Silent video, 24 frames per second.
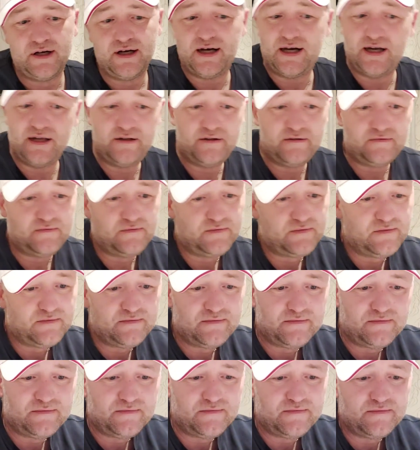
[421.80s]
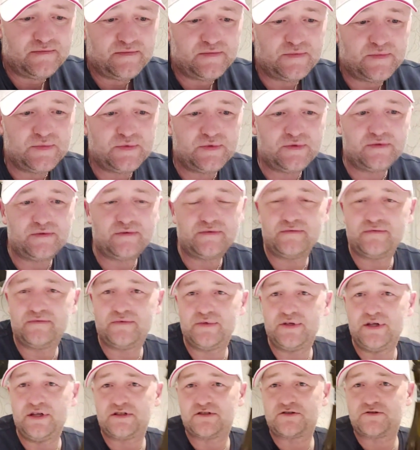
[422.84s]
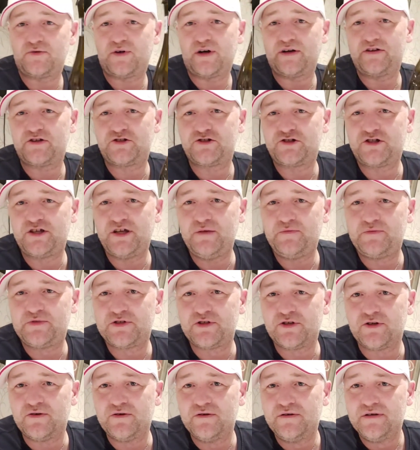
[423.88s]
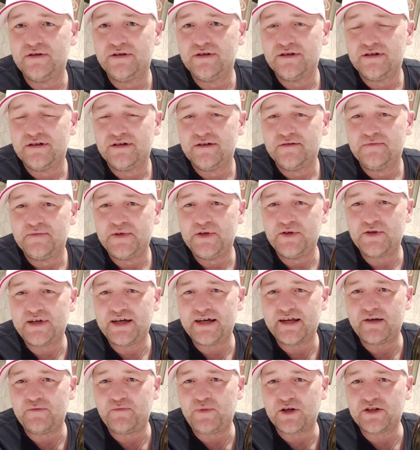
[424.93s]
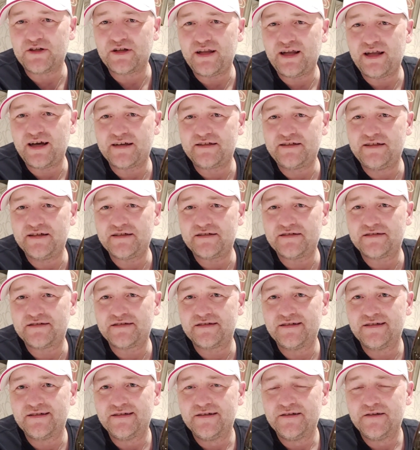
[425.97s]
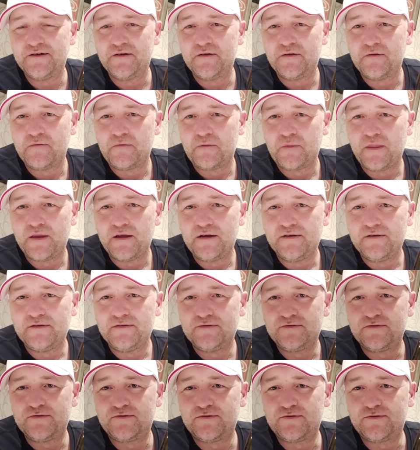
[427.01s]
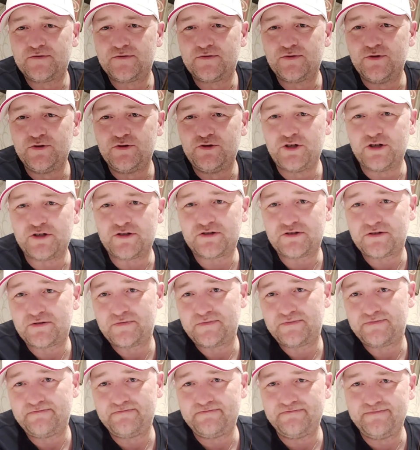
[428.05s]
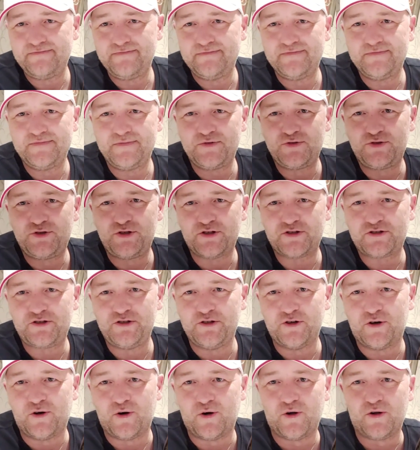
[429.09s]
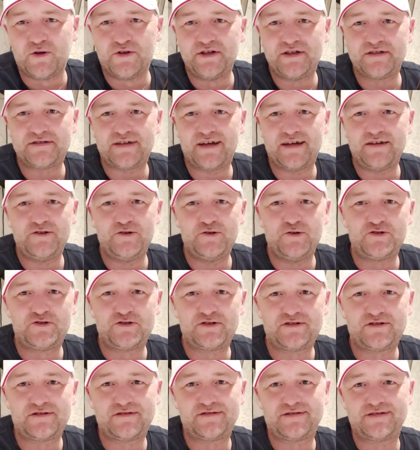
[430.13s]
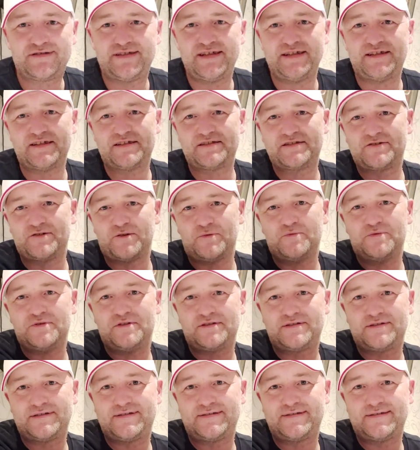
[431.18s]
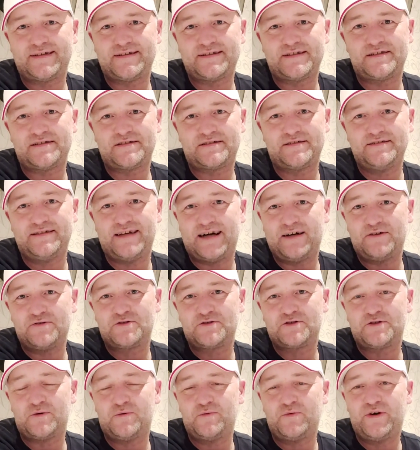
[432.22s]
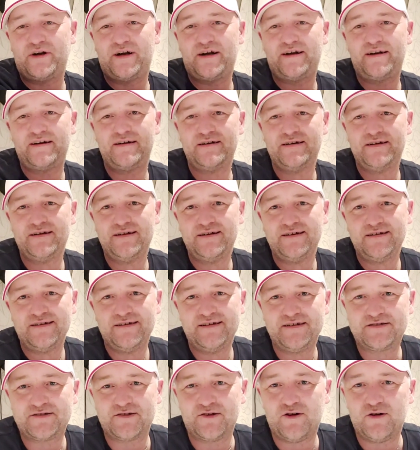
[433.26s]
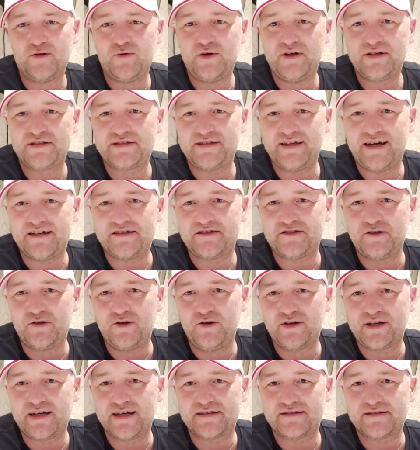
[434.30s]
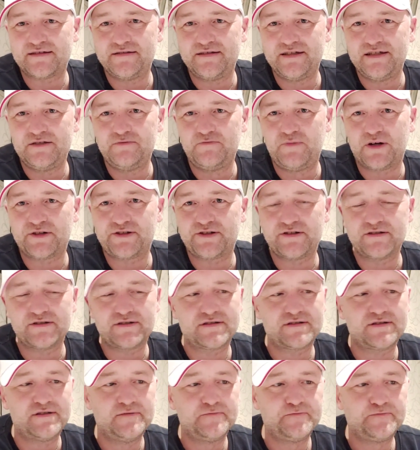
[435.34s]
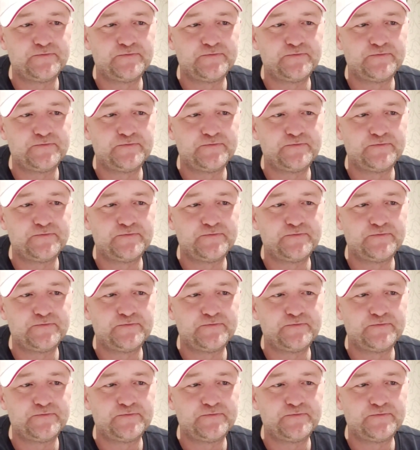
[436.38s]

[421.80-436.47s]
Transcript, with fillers: And it's rather cheap, so when you get a bottle like this, to just just you hold it and you sit it some set it down somewhere. It's always nice to look at these bottles.